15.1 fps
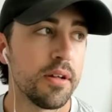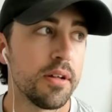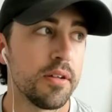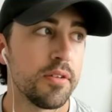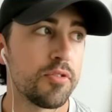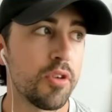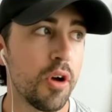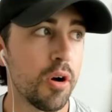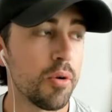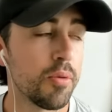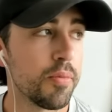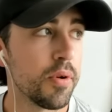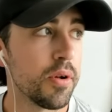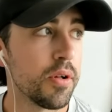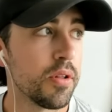
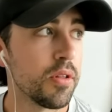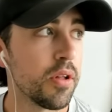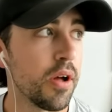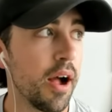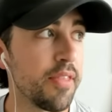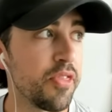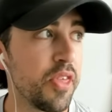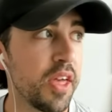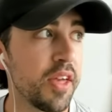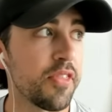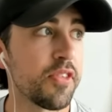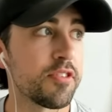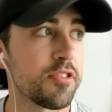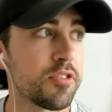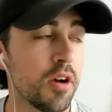So I think the
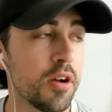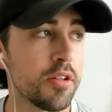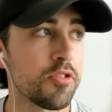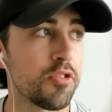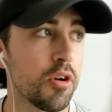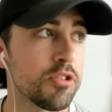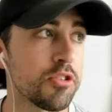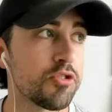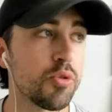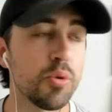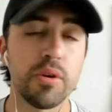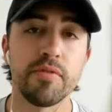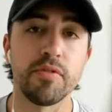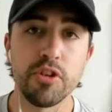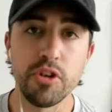Suns are just sort
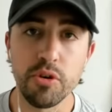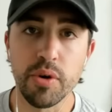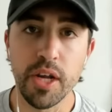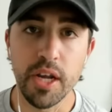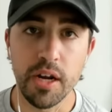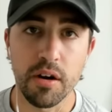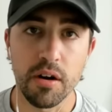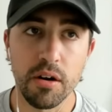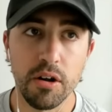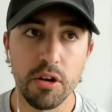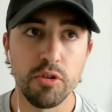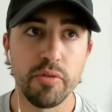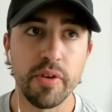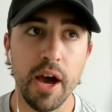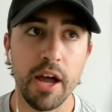of new here.
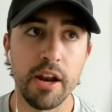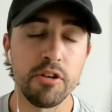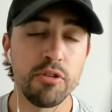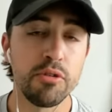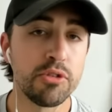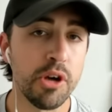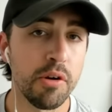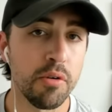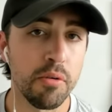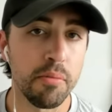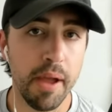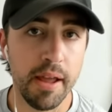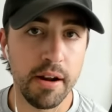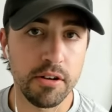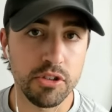You've got a new general
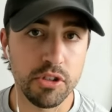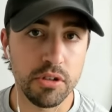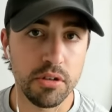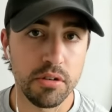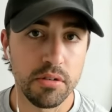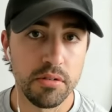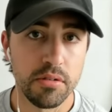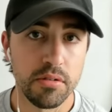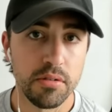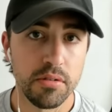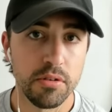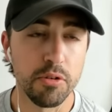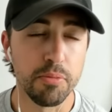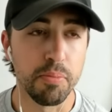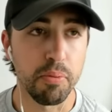manager
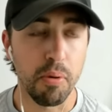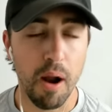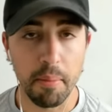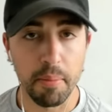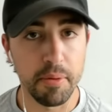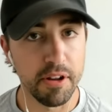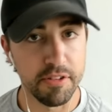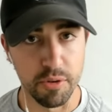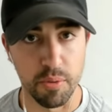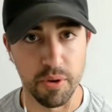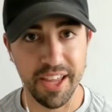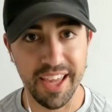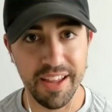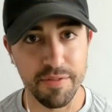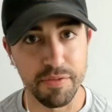who probably doesn't want to
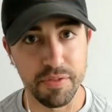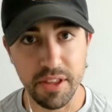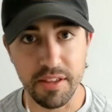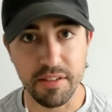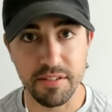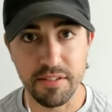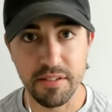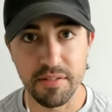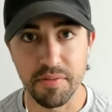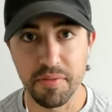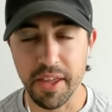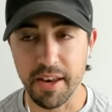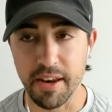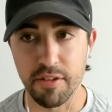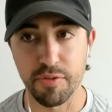get fleeced
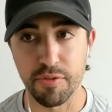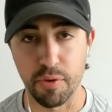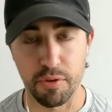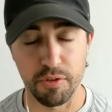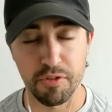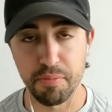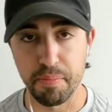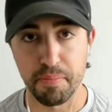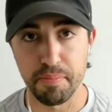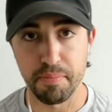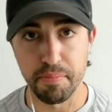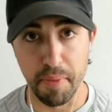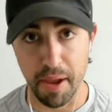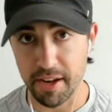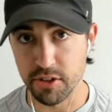in his first
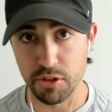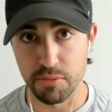major